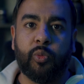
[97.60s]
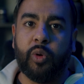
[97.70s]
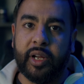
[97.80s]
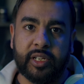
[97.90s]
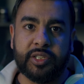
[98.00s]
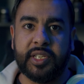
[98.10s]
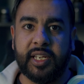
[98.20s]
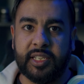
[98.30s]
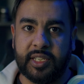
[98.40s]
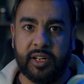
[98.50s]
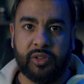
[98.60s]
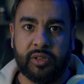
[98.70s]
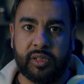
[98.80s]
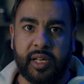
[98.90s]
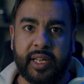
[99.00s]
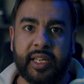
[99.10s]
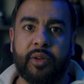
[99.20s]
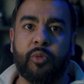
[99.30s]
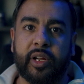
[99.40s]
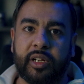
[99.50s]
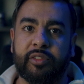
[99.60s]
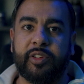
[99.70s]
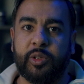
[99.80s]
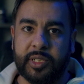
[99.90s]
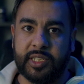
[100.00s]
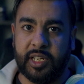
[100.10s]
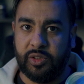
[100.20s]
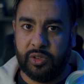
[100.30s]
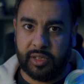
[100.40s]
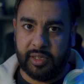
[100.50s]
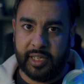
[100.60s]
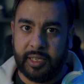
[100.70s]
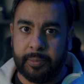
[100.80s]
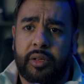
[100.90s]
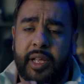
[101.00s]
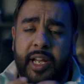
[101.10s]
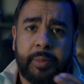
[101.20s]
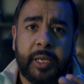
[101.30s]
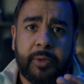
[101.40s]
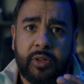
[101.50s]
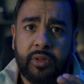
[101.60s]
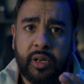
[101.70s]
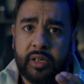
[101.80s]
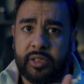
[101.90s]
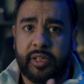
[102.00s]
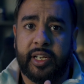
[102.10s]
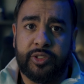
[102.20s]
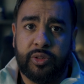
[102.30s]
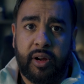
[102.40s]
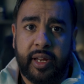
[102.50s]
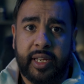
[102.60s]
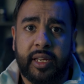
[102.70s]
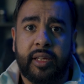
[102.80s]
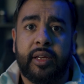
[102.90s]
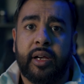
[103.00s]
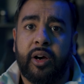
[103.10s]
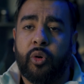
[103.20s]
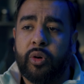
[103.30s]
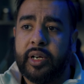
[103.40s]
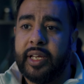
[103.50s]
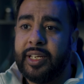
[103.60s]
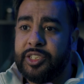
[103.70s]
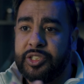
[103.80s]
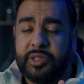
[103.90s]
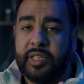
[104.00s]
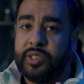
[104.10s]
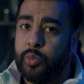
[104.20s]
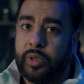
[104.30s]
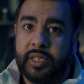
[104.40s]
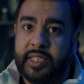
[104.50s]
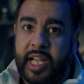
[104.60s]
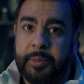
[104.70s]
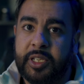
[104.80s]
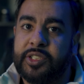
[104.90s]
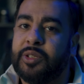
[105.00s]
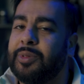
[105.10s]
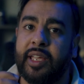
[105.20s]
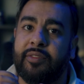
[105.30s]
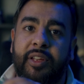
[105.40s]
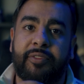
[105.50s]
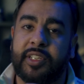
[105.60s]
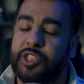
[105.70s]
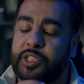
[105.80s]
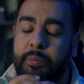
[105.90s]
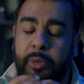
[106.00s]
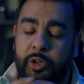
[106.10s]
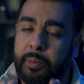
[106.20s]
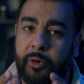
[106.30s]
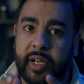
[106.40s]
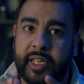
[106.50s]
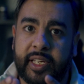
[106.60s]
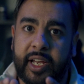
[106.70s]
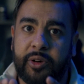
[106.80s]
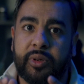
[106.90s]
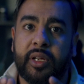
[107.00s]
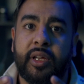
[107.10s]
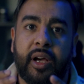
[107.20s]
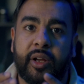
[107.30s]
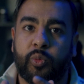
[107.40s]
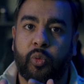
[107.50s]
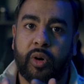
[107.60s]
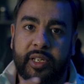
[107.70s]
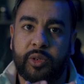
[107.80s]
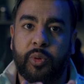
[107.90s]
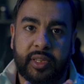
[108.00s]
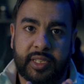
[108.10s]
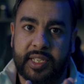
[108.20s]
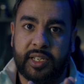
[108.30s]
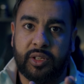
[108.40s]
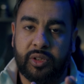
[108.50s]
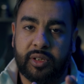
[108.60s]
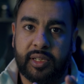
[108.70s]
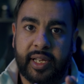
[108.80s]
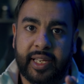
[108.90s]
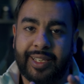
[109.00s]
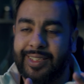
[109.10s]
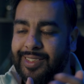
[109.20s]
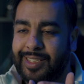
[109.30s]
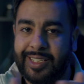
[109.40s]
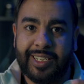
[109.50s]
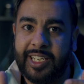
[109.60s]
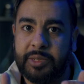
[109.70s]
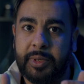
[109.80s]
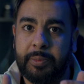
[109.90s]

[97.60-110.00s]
what your scene is going to look like and what your film is going to look like. A lot of people aren't good at drawing, or it's really time consuming. Even if it's just bullet pointing it out on what you want the scene to look like, it doesn't need to be